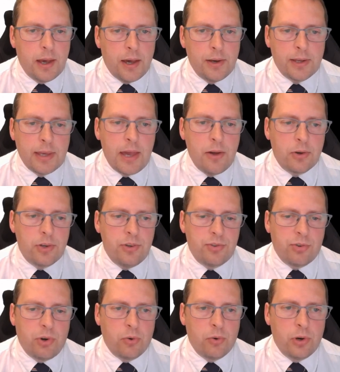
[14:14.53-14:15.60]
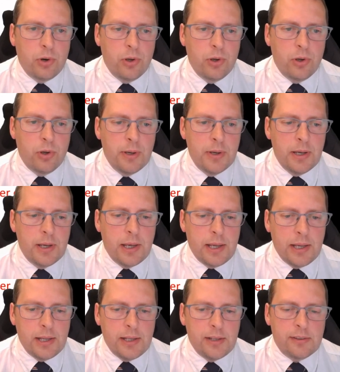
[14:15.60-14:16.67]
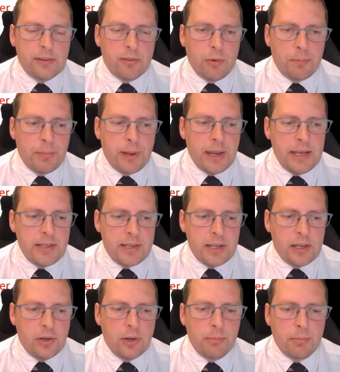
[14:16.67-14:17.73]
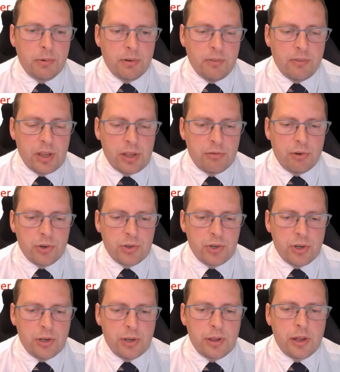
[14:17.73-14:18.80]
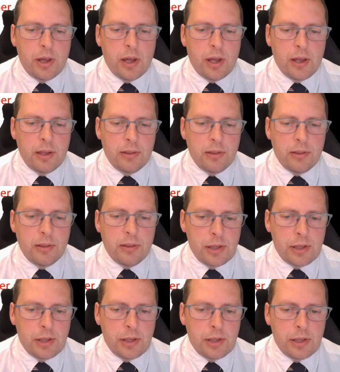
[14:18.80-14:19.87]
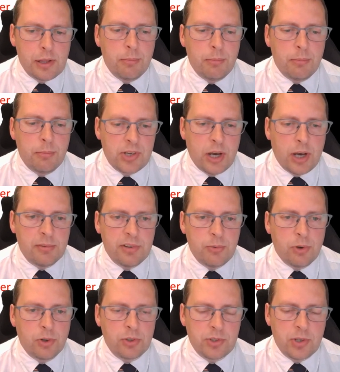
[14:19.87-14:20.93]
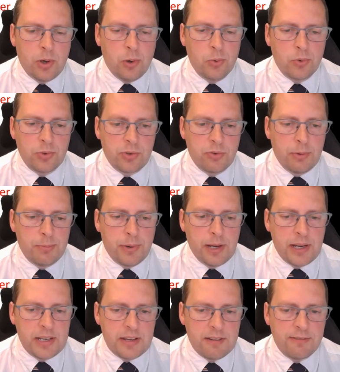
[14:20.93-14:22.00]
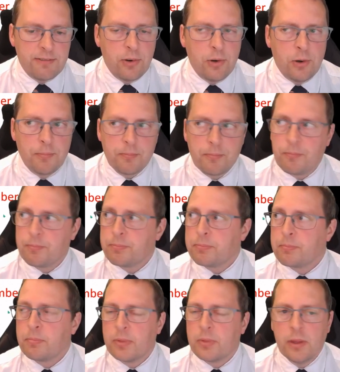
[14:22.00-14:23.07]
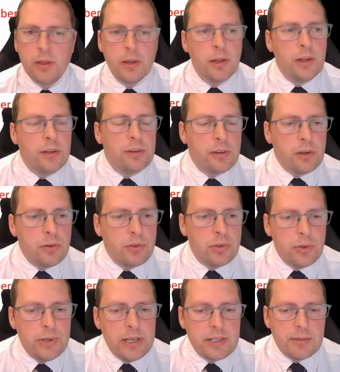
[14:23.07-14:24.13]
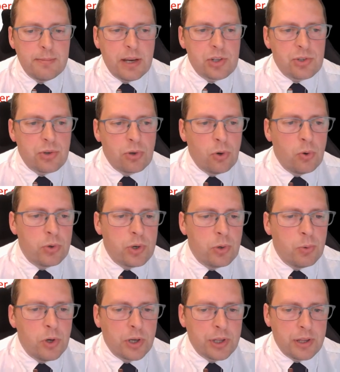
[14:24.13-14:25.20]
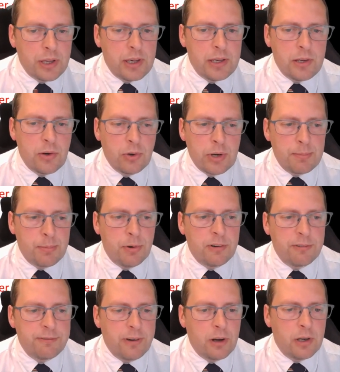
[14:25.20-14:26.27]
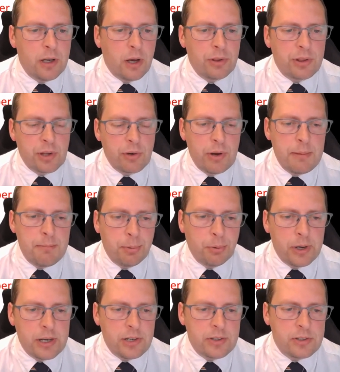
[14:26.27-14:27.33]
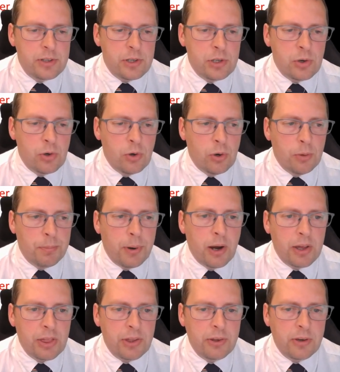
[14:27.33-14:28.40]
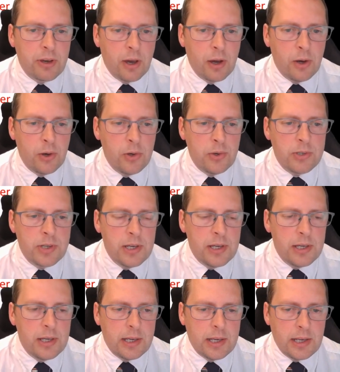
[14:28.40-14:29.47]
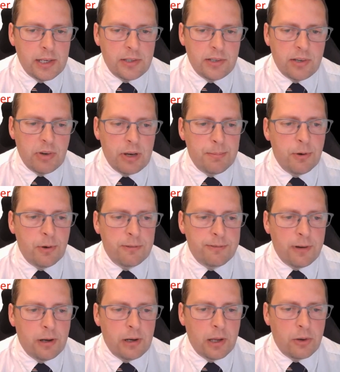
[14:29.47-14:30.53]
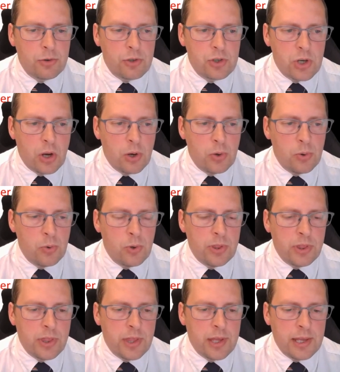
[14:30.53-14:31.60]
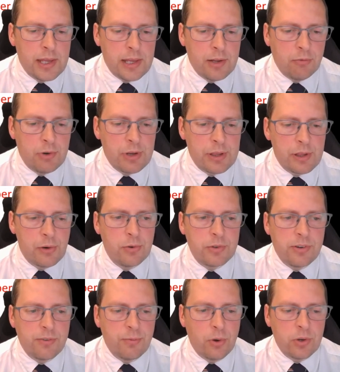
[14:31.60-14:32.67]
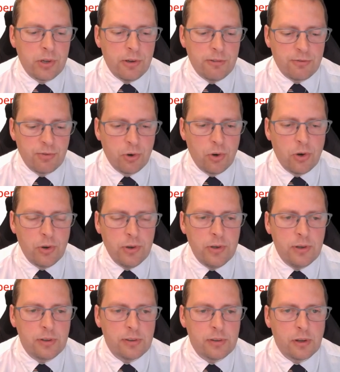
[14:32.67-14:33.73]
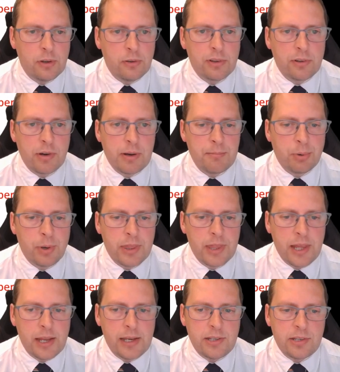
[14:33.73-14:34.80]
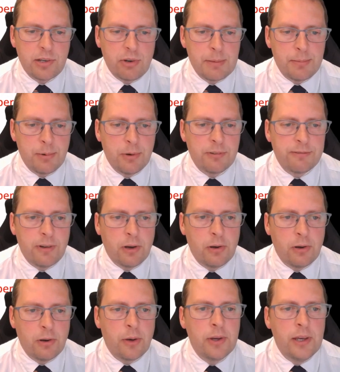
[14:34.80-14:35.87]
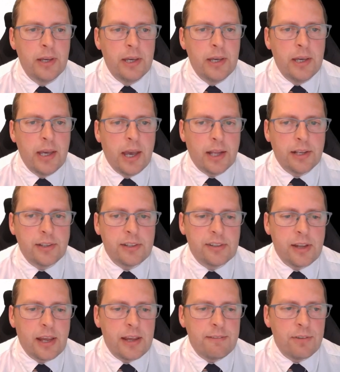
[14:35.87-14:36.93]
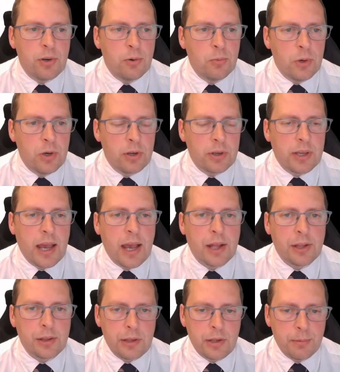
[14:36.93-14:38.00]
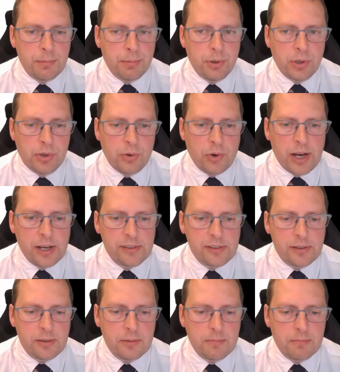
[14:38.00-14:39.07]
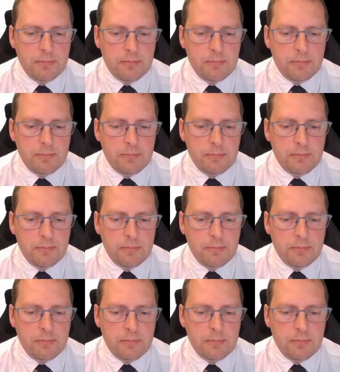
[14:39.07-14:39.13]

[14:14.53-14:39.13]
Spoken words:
And a count controlled loop is repeating a number of instructions the set number of times you are told to repeat it for. So you do need to make sure all your work is in your ePortfolio. Screen print your Python code into your ePortfolio. Show the result of what you've drawn. So screen print that into your ePortfolio and save your work as you progress.